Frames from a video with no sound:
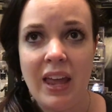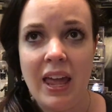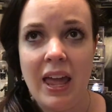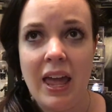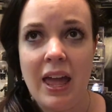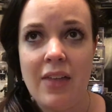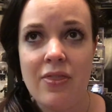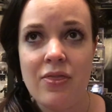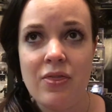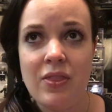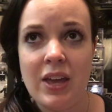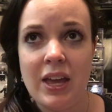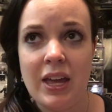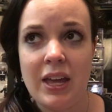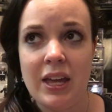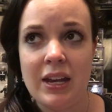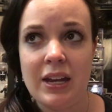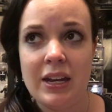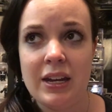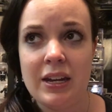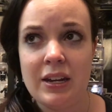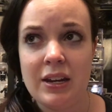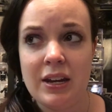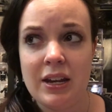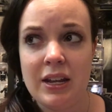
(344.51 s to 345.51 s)
And
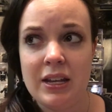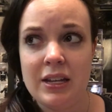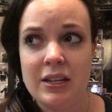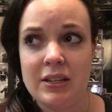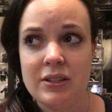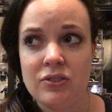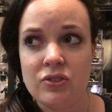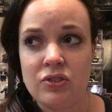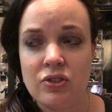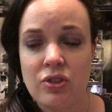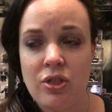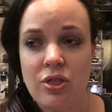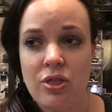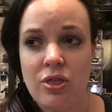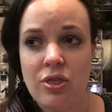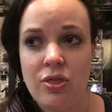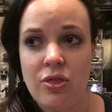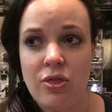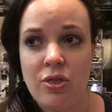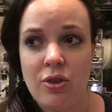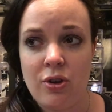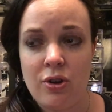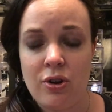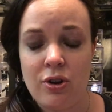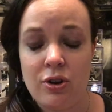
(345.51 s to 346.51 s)
then his
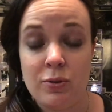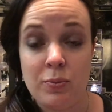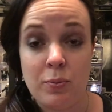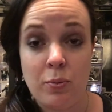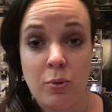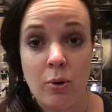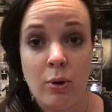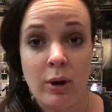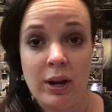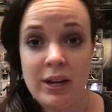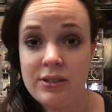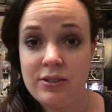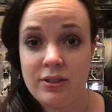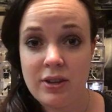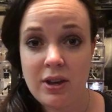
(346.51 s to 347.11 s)
third point